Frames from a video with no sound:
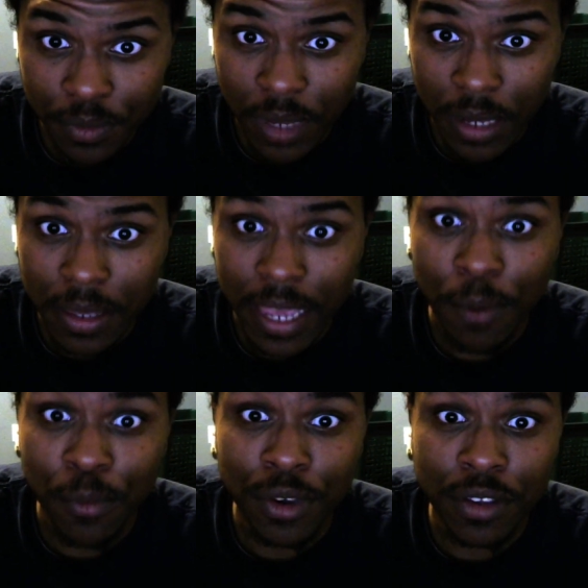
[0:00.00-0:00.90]
that
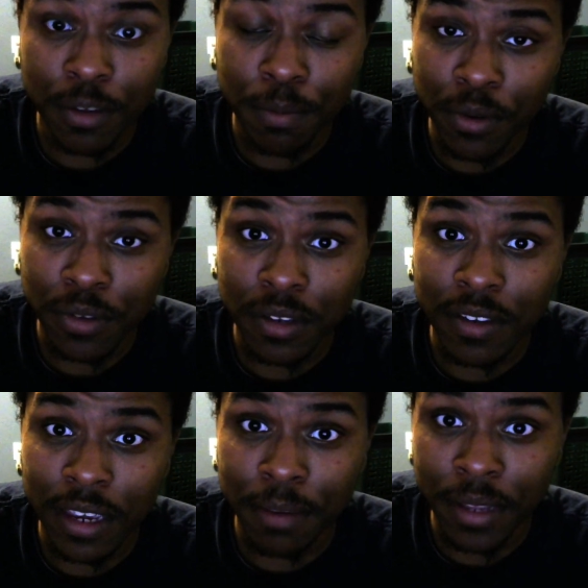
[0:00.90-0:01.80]
was supposed to
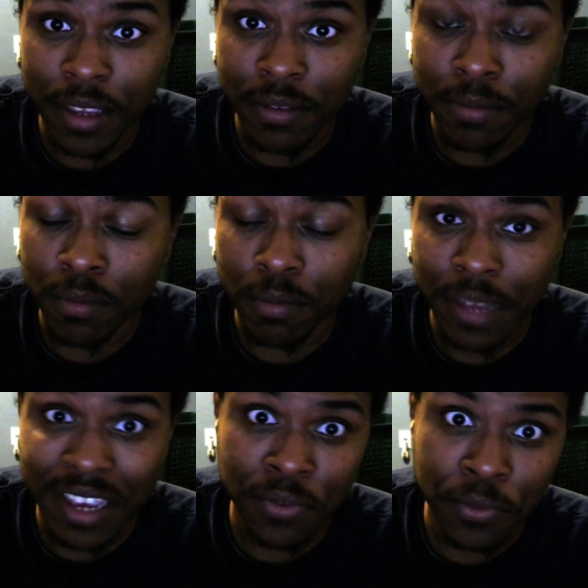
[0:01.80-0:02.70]
take place
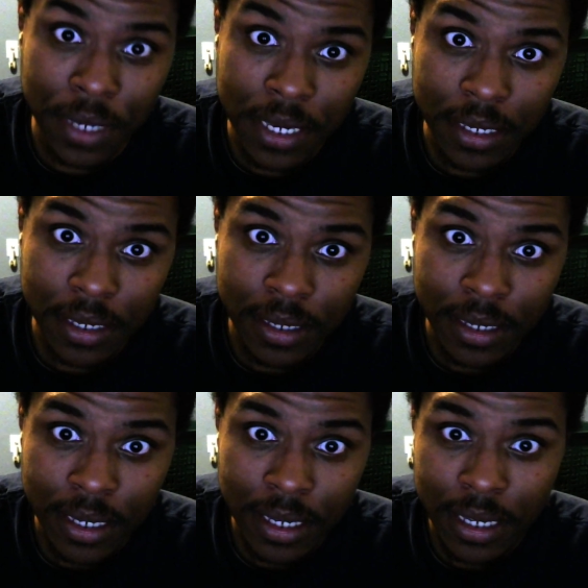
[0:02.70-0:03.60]
last week,
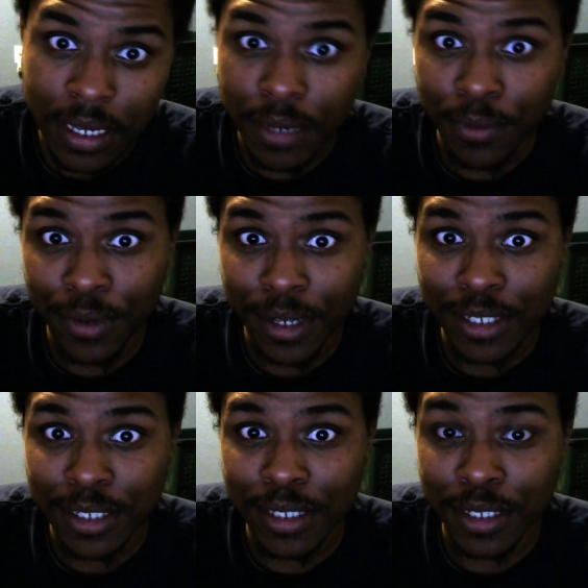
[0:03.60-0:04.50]
in
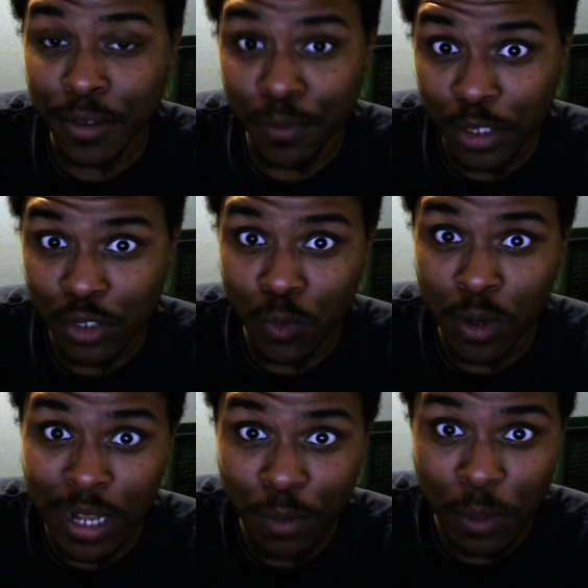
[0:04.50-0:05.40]
which was one
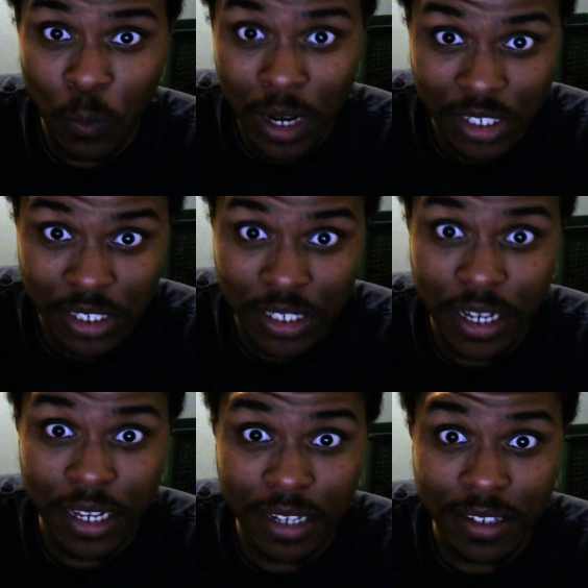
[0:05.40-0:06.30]
that we watched
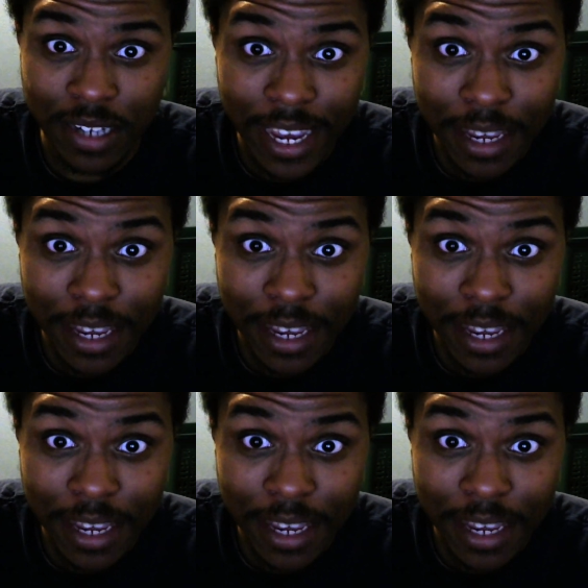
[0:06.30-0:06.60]
tonight.